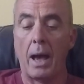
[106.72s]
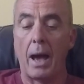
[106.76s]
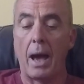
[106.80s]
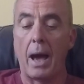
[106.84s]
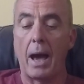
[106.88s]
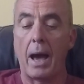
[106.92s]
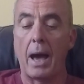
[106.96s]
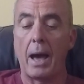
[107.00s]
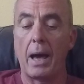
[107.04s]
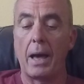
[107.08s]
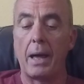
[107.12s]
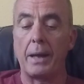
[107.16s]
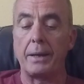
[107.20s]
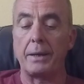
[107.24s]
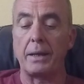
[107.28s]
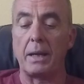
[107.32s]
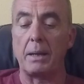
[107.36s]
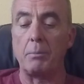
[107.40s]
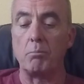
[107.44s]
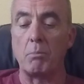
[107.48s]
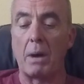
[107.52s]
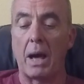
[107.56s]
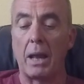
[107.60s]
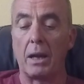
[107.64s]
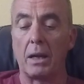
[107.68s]
And
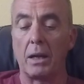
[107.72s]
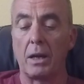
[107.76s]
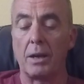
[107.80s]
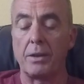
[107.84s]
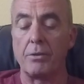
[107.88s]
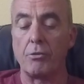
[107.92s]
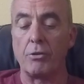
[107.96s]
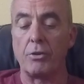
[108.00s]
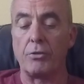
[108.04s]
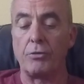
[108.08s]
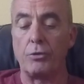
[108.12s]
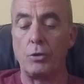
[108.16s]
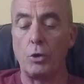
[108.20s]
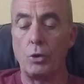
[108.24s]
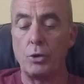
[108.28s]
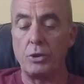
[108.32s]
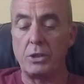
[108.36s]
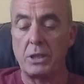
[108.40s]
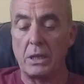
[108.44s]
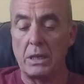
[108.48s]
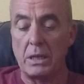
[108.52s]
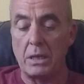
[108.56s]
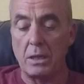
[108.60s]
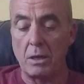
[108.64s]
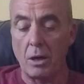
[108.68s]
in Malaga there are
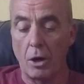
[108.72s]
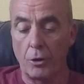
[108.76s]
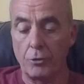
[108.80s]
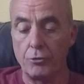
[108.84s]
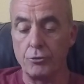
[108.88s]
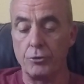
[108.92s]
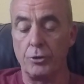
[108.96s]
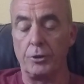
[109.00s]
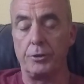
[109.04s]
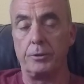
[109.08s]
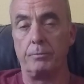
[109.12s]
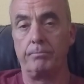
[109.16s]
1,300.